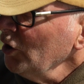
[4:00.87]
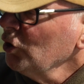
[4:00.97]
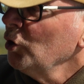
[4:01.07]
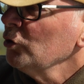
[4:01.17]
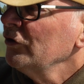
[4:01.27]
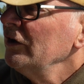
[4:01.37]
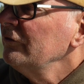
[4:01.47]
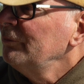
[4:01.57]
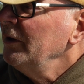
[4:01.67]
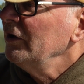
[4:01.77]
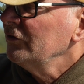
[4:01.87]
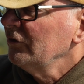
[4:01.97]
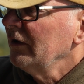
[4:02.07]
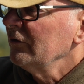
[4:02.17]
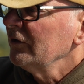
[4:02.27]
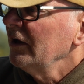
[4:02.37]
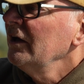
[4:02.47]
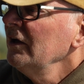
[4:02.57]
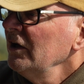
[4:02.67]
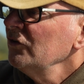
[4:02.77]
coating of paste around
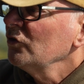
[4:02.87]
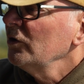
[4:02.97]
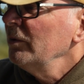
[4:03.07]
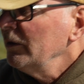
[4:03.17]
it, it's going to